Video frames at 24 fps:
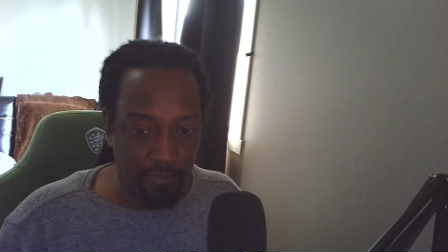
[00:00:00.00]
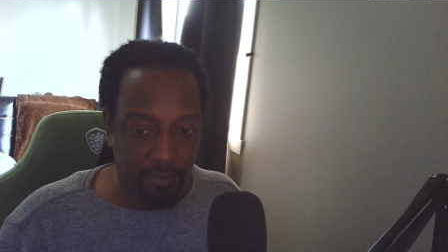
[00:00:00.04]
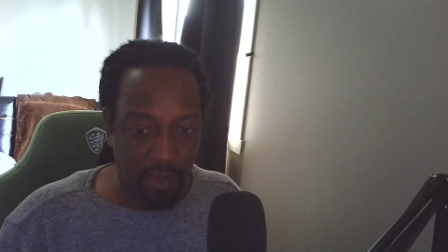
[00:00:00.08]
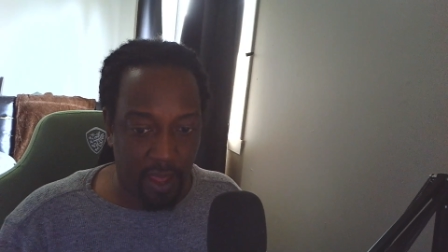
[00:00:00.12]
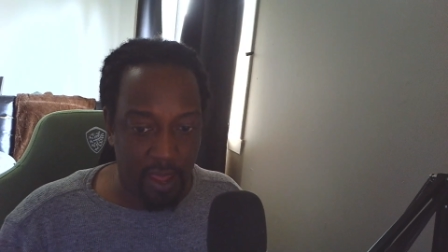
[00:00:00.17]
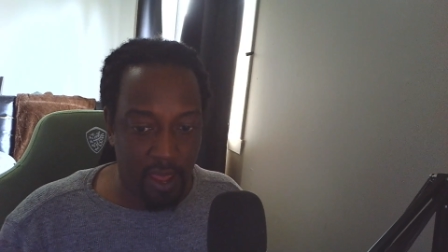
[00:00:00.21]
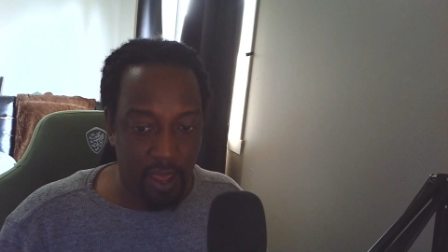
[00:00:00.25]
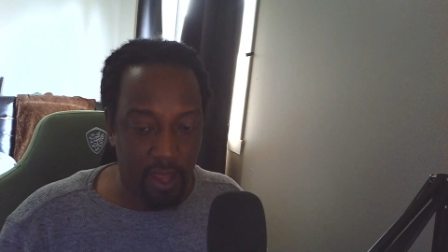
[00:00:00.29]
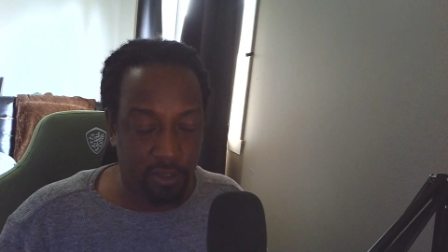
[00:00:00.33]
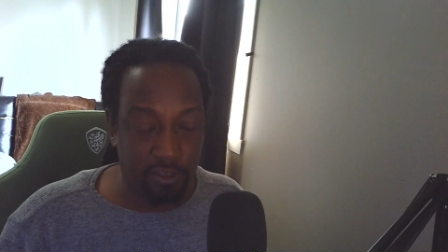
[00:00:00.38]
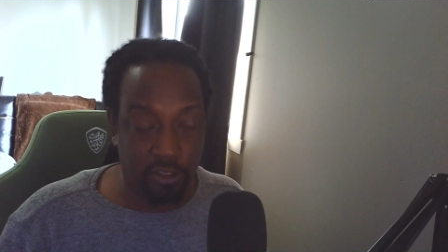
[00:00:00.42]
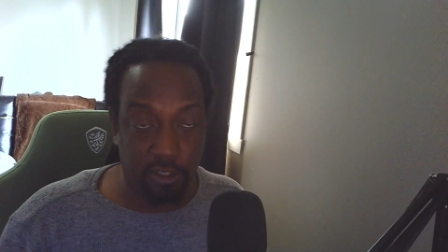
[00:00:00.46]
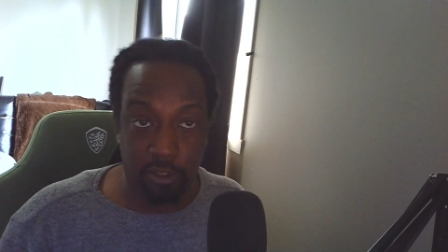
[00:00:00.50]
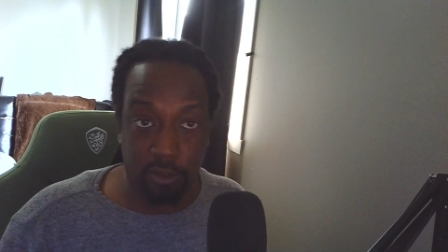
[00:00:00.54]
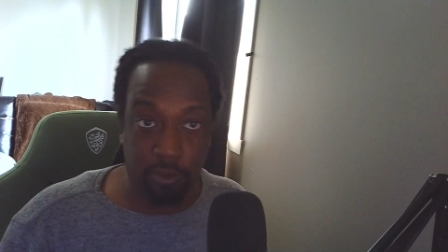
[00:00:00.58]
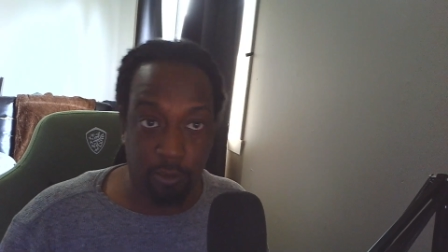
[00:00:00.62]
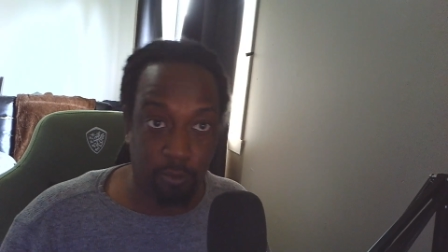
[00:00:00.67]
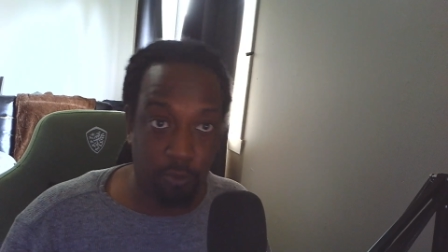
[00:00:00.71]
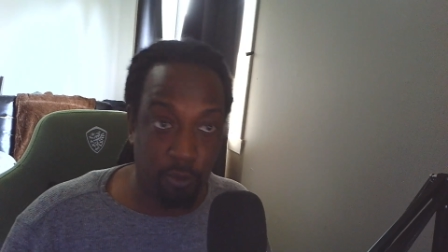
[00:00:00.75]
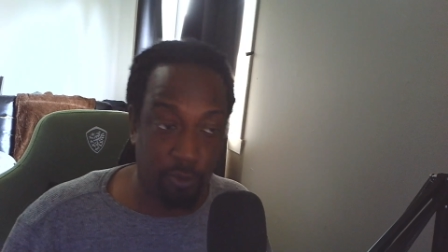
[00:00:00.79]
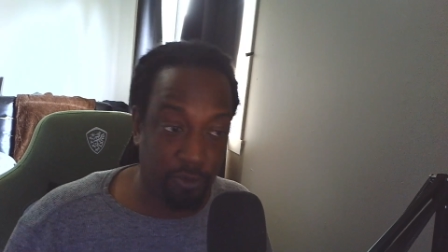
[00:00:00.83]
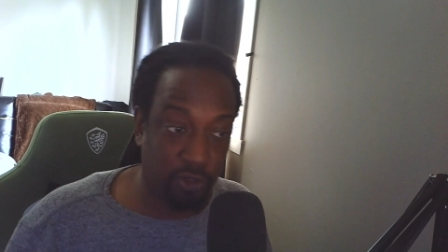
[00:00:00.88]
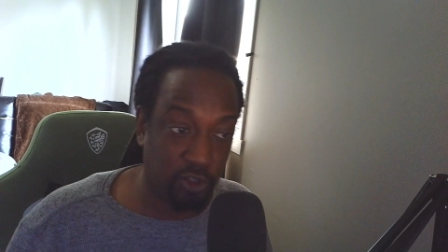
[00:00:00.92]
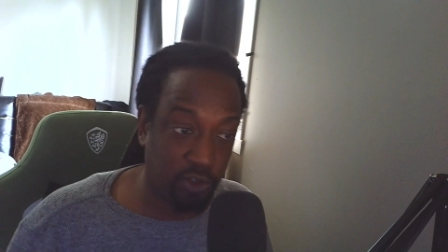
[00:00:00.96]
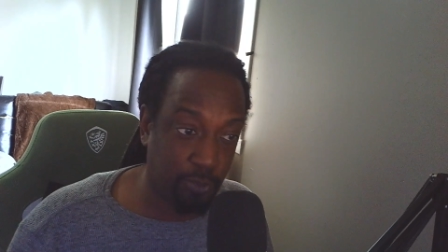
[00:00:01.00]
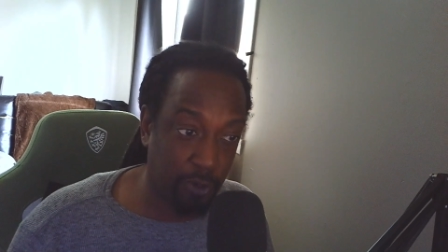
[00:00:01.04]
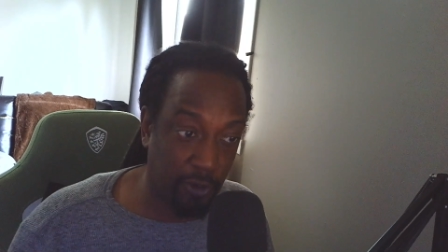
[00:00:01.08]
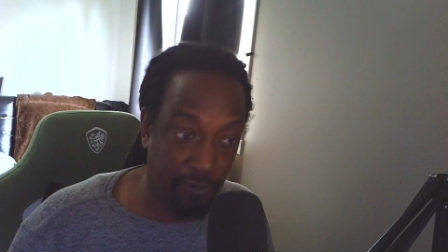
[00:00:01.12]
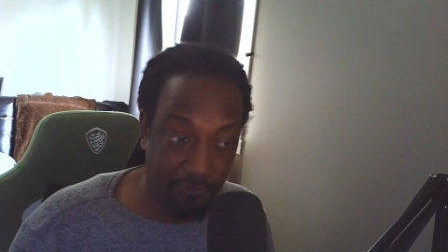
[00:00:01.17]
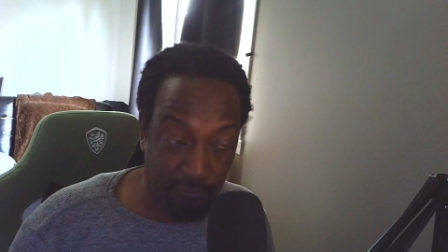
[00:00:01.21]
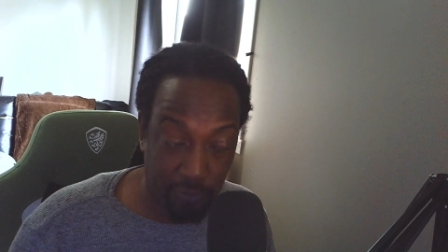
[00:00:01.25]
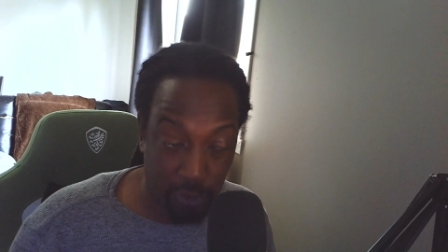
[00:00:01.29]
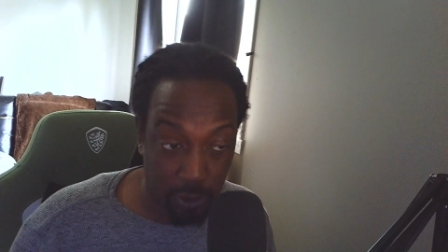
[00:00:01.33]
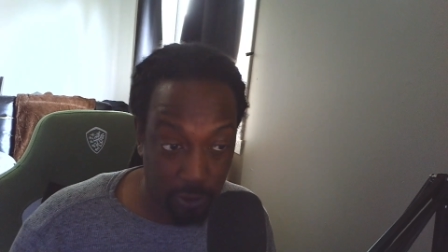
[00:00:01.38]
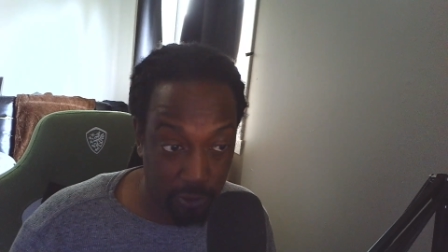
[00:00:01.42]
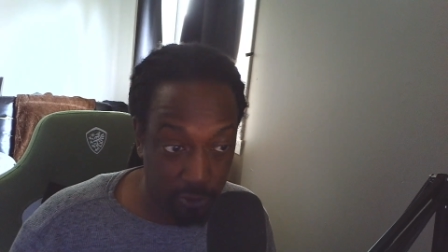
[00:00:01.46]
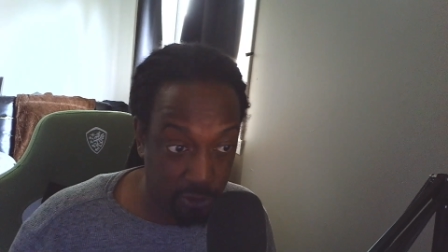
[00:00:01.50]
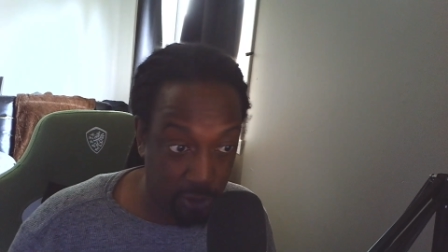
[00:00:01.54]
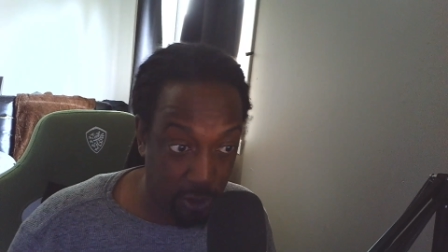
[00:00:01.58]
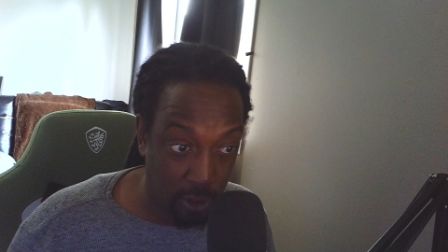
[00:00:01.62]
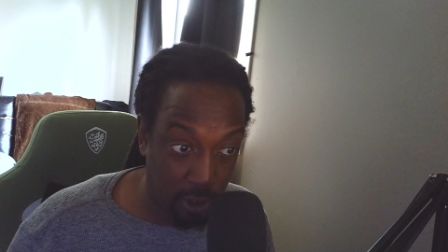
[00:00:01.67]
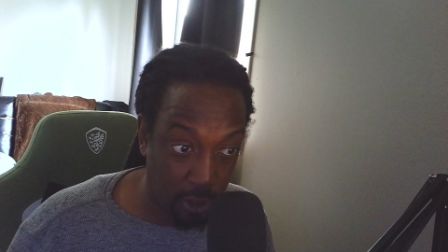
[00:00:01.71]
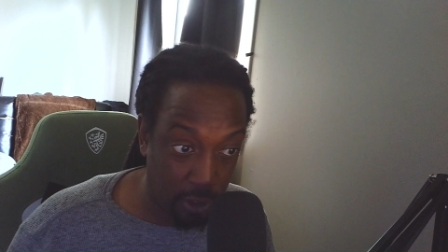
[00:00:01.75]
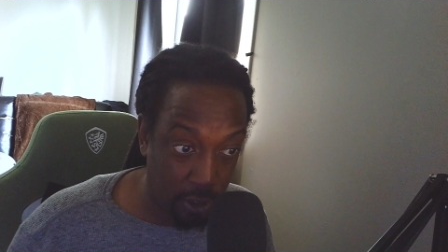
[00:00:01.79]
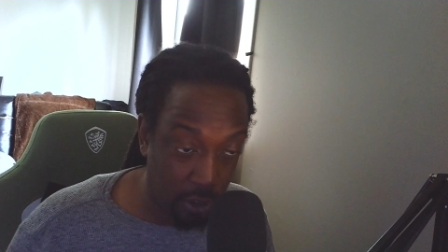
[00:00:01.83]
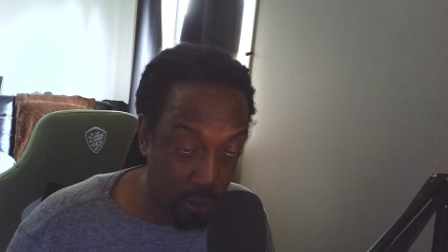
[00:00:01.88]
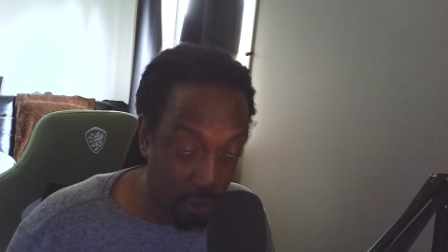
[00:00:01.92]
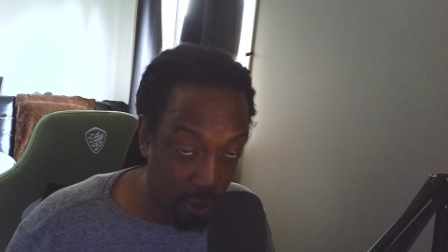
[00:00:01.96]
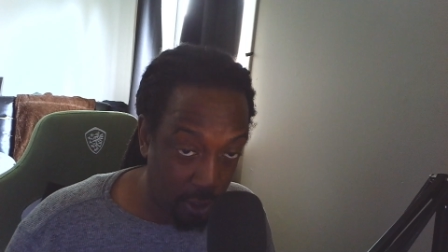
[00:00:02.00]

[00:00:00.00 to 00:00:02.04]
I actually would just prefer the